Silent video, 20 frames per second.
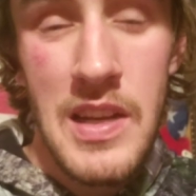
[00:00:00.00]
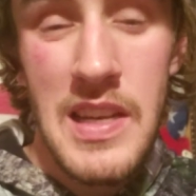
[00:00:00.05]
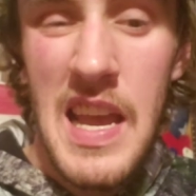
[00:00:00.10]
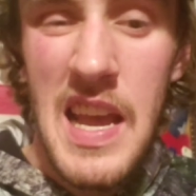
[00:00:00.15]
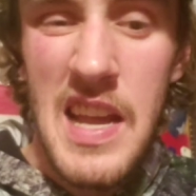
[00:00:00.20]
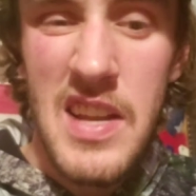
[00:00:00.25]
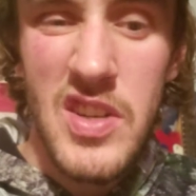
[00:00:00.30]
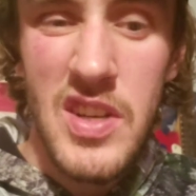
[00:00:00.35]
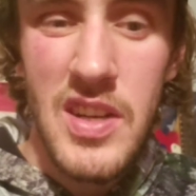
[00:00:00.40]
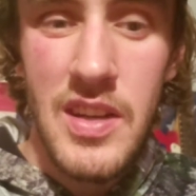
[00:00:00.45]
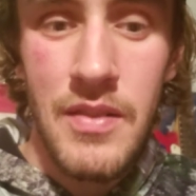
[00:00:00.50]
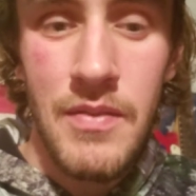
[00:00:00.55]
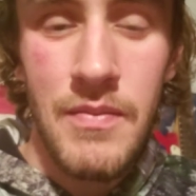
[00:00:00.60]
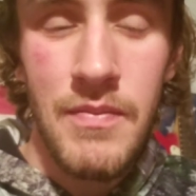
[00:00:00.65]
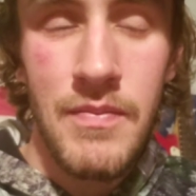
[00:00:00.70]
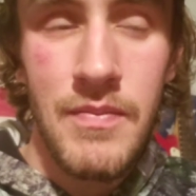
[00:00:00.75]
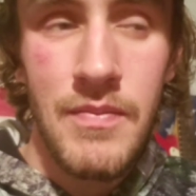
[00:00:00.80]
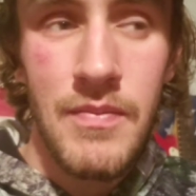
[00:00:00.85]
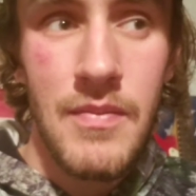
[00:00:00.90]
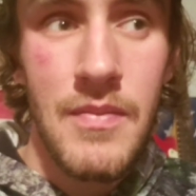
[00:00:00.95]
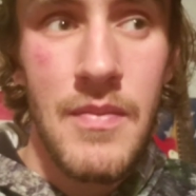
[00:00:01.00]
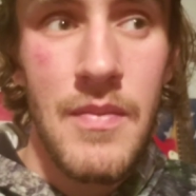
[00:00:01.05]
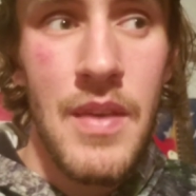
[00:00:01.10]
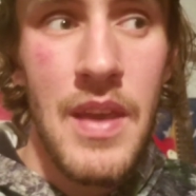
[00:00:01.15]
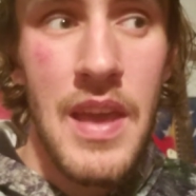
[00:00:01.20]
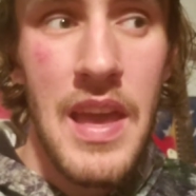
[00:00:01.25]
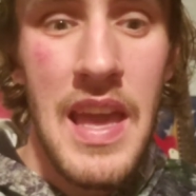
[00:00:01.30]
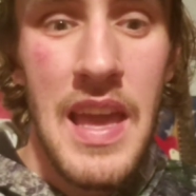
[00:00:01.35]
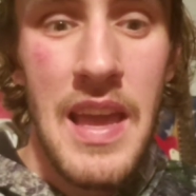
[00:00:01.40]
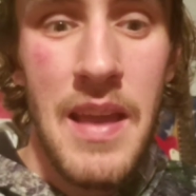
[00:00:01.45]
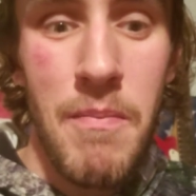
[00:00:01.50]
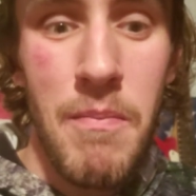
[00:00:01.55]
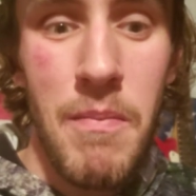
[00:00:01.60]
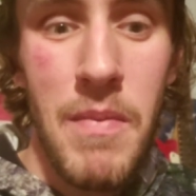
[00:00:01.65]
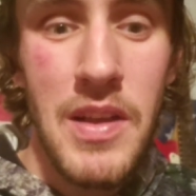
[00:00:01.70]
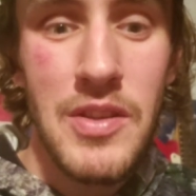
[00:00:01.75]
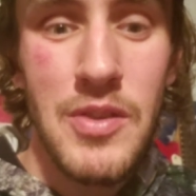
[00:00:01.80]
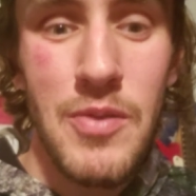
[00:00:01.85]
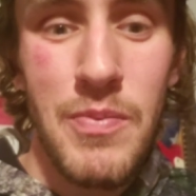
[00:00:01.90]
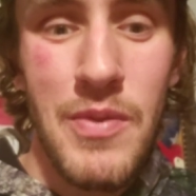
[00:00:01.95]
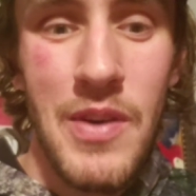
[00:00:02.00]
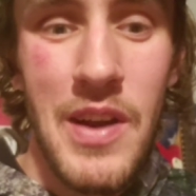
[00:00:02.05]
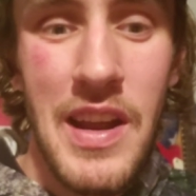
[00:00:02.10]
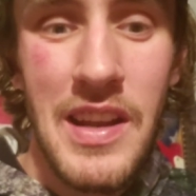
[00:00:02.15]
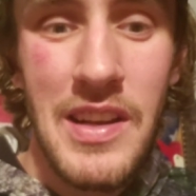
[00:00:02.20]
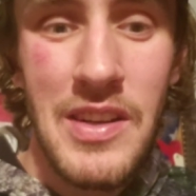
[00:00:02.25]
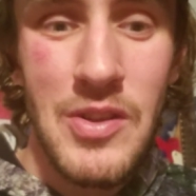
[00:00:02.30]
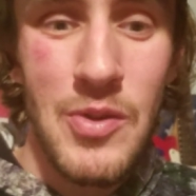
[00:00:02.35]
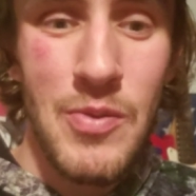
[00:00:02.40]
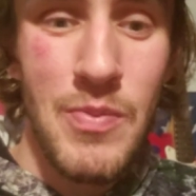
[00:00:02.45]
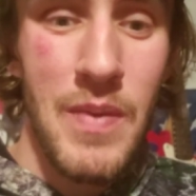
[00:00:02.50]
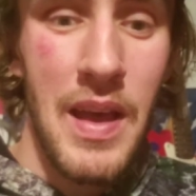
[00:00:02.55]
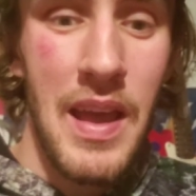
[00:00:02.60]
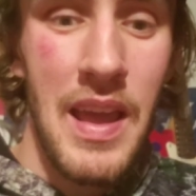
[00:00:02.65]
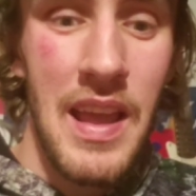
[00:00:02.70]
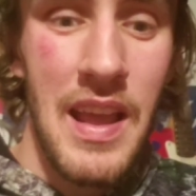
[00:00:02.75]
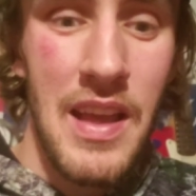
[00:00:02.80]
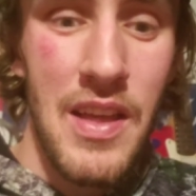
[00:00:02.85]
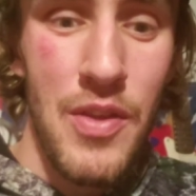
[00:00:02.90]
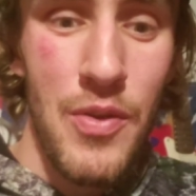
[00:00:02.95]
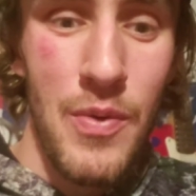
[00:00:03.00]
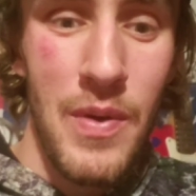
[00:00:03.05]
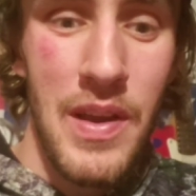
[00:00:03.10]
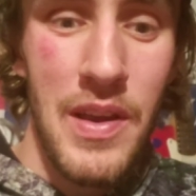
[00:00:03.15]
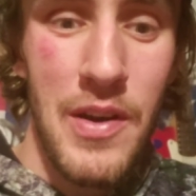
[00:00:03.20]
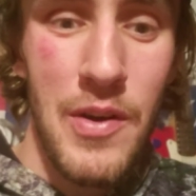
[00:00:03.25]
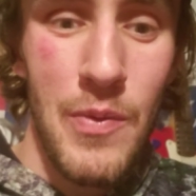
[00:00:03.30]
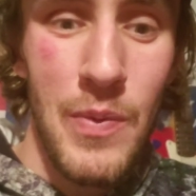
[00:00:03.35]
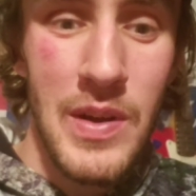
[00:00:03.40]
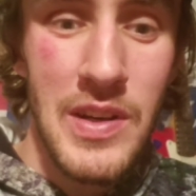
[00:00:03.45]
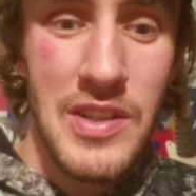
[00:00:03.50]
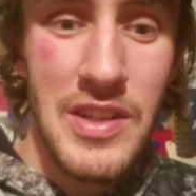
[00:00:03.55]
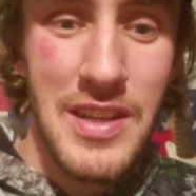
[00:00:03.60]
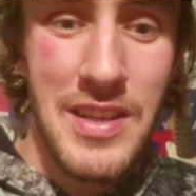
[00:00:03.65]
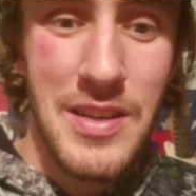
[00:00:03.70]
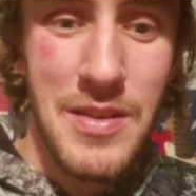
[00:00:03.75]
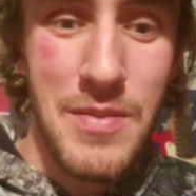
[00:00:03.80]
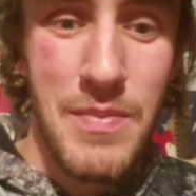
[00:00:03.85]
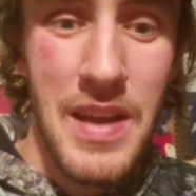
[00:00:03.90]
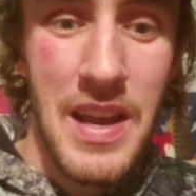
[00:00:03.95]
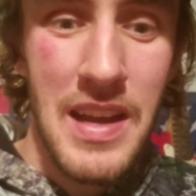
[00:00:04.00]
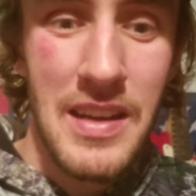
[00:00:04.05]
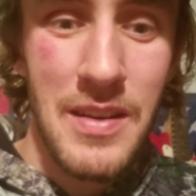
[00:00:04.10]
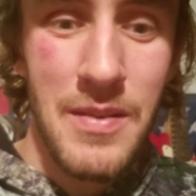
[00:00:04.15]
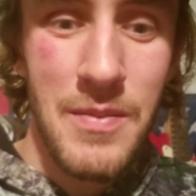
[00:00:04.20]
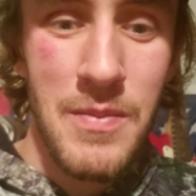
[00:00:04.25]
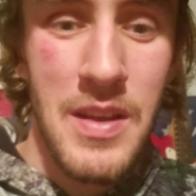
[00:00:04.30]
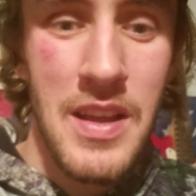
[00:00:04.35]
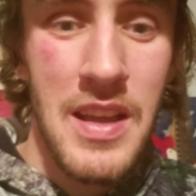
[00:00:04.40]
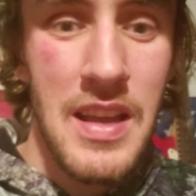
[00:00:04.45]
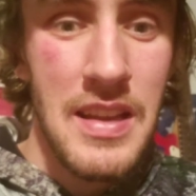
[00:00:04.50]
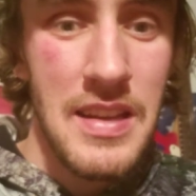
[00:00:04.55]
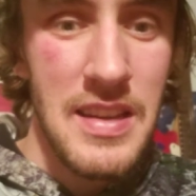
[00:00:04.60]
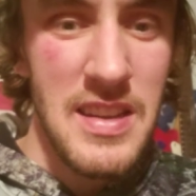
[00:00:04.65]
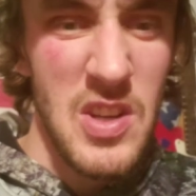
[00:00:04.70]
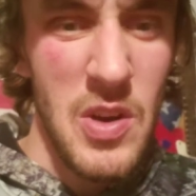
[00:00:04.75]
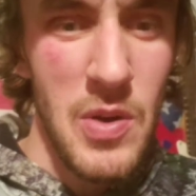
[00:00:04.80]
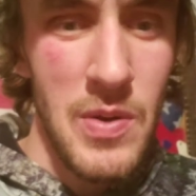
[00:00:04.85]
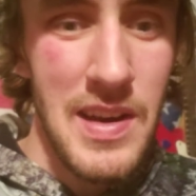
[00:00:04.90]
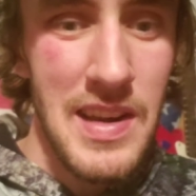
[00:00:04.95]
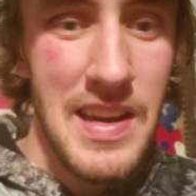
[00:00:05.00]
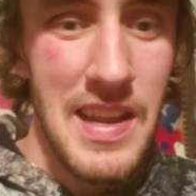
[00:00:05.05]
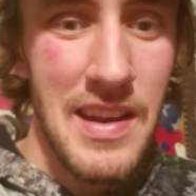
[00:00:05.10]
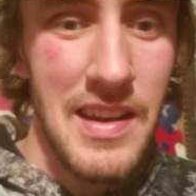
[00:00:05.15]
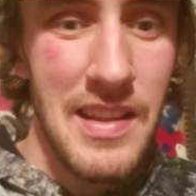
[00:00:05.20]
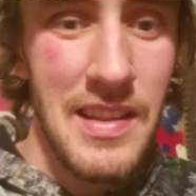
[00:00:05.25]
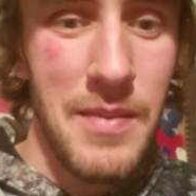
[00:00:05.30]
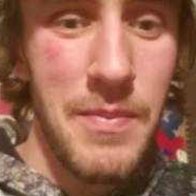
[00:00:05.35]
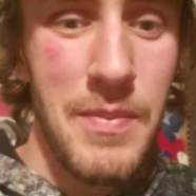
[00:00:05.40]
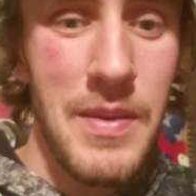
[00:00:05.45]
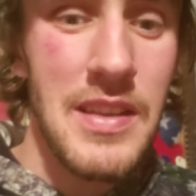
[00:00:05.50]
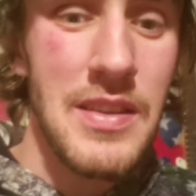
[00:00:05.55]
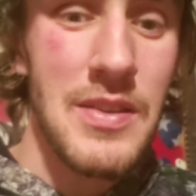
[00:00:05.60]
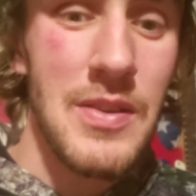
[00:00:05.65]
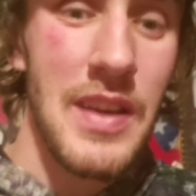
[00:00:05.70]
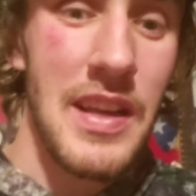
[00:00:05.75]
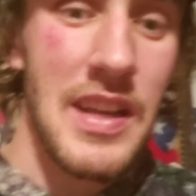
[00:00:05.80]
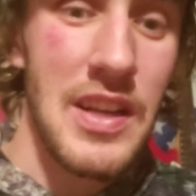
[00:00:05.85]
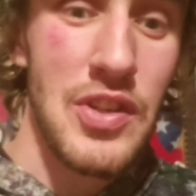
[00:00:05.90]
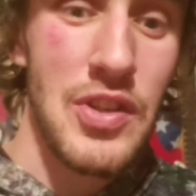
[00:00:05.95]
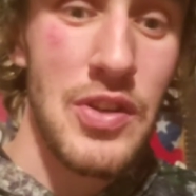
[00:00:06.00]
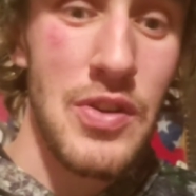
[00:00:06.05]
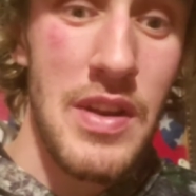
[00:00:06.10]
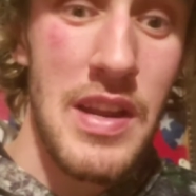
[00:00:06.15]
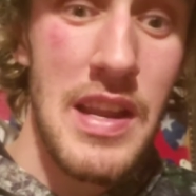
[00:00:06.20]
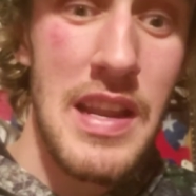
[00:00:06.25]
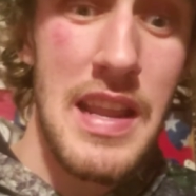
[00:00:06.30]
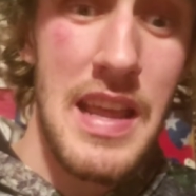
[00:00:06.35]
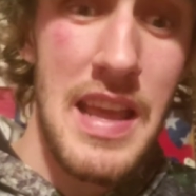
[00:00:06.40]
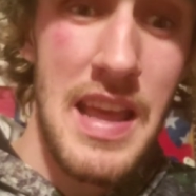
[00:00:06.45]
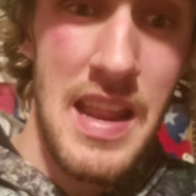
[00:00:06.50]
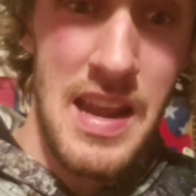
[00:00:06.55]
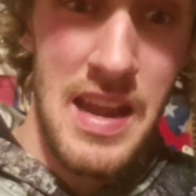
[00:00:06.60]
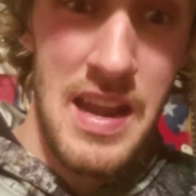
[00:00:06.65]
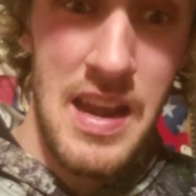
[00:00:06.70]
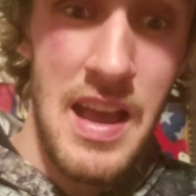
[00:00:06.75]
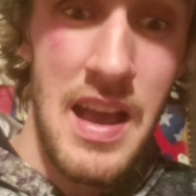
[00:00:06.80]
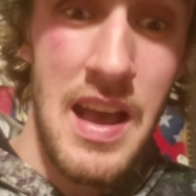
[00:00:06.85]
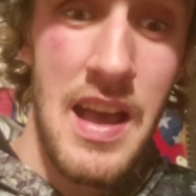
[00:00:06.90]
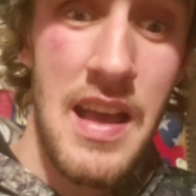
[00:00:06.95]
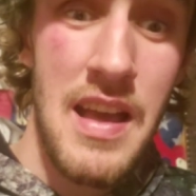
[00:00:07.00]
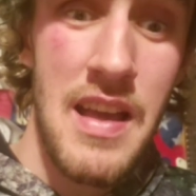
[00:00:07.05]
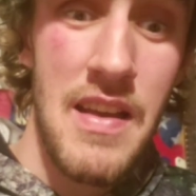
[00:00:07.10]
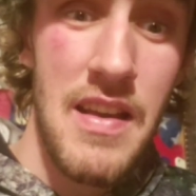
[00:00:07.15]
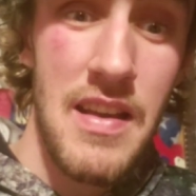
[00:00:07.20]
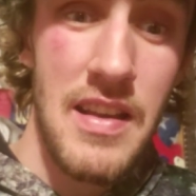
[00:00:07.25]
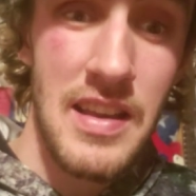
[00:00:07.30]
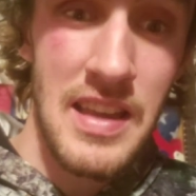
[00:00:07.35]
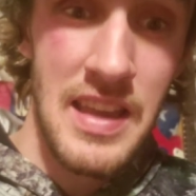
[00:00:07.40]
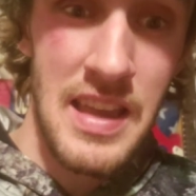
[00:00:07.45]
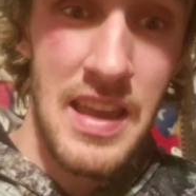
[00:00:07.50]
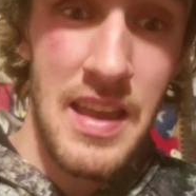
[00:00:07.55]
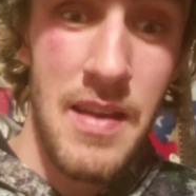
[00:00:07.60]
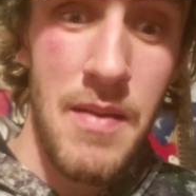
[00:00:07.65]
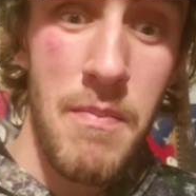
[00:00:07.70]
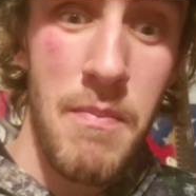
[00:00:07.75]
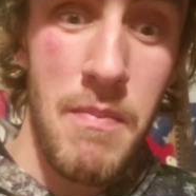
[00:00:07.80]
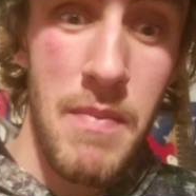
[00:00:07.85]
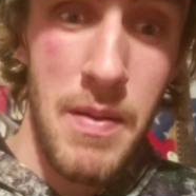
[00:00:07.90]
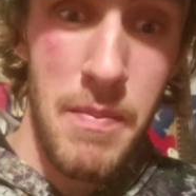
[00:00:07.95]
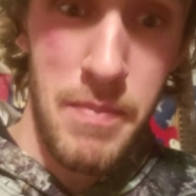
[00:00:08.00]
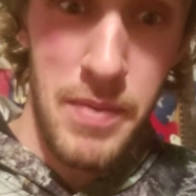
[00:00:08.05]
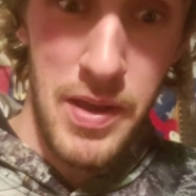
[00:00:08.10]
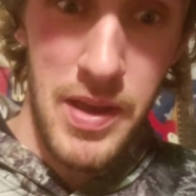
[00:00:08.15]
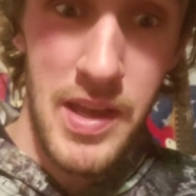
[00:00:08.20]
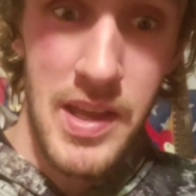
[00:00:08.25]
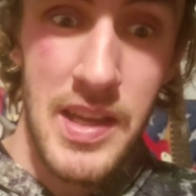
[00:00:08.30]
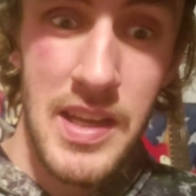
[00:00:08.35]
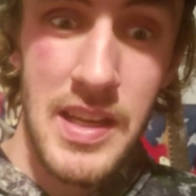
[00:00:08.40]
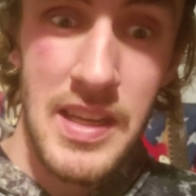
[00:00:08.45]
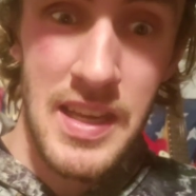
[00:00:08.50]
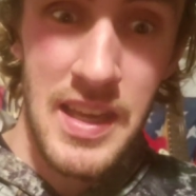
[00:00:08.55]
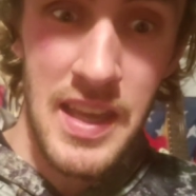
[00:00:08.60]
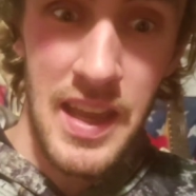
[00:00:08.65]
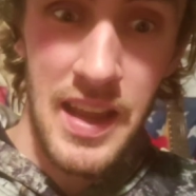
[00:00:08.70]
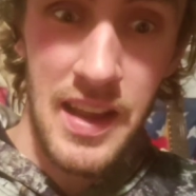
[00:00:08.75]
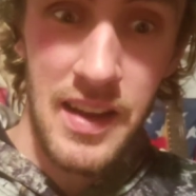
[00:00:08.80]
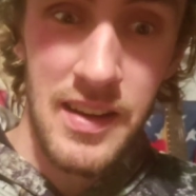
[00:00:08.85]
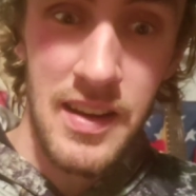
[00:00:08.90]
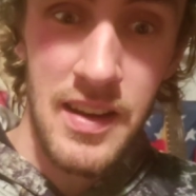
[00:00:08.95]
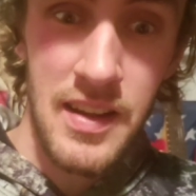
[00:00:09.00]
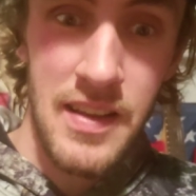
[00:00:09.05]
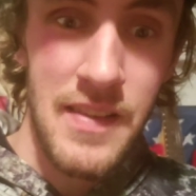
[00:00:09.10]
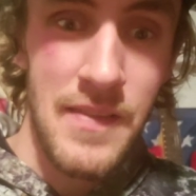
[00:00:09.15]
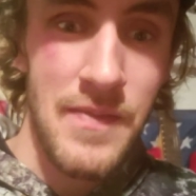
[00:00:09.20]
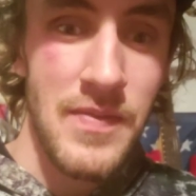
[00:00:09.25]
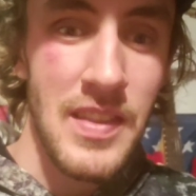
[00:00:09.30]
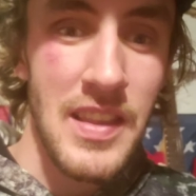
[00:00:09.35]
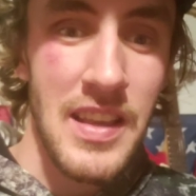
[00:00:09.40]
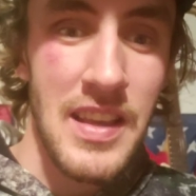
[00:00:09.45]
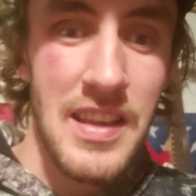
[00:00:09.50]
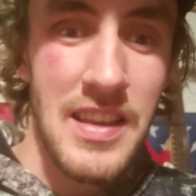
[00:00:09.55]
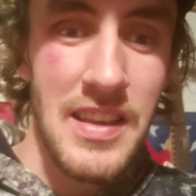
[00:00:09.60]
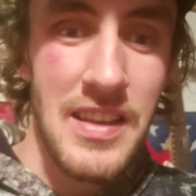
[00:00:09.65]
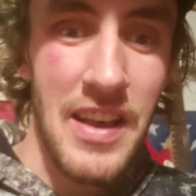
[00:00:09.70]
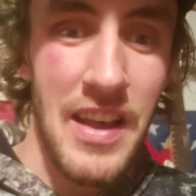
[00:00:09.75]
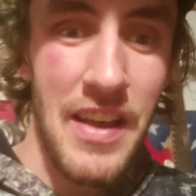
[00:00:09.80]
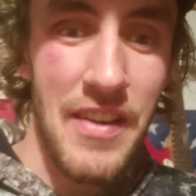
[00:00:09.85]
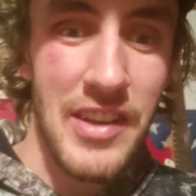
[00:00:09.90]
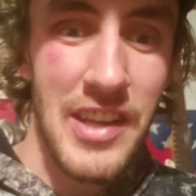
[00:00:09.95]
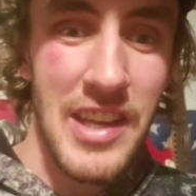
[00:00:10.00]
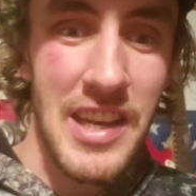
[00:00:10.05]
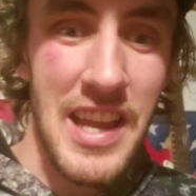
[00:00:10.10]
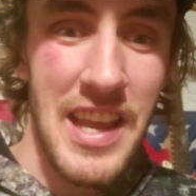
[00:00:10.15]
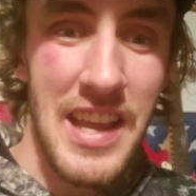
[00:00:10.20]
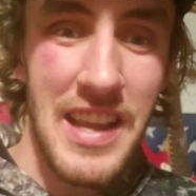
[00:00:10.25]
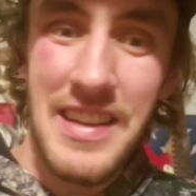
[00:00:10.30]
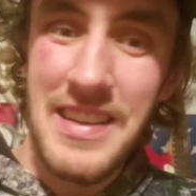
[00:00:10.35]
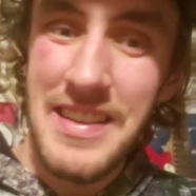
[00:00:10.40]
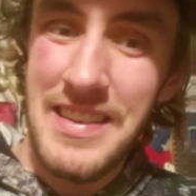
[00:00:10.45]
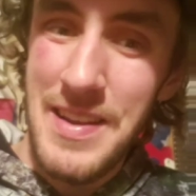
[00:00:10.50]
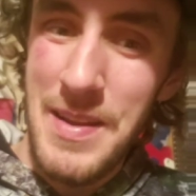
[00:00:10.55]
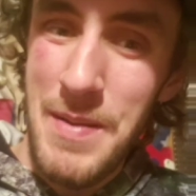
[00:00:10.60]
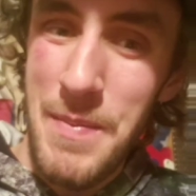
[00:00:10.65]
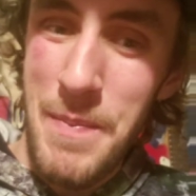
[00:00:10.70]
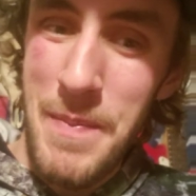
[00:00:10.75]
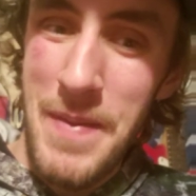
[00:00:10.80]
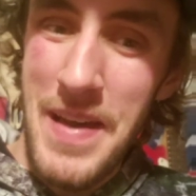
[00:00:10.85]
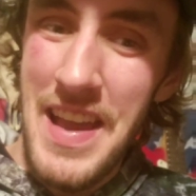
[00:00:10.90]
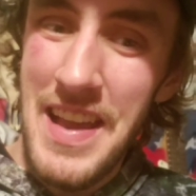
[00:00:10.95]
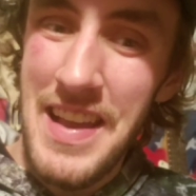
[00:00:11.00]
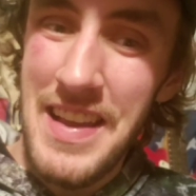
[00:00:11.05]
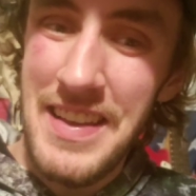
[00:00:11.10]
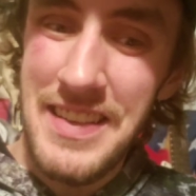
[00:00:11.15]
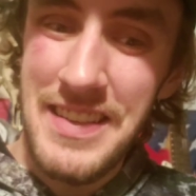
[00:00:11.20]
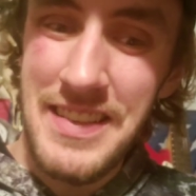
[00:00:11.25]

attaching a muzzle brake to my 300 Winchester Magnum, tone it down a little bit so I can shoot it and not get my butt kicked. Y'all have a good night. Bye.